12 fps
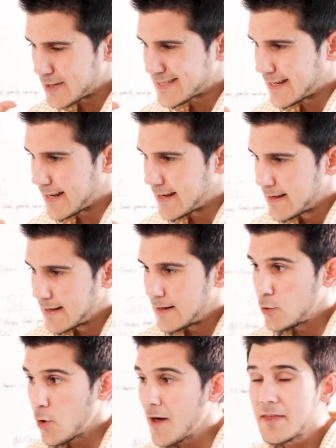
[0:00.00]
Well,
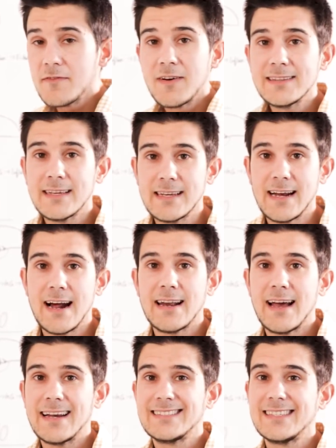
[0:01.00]
we don't need to
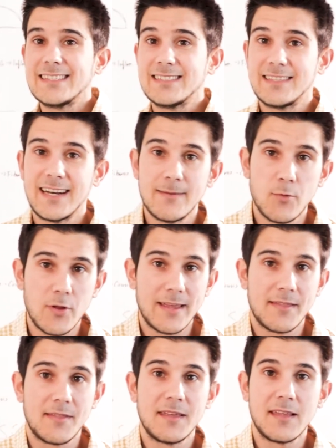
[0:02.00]
reach that extreme of
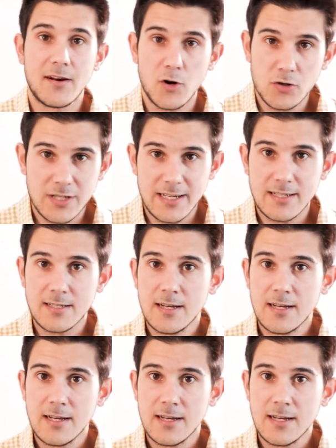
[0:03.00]
cirrhosis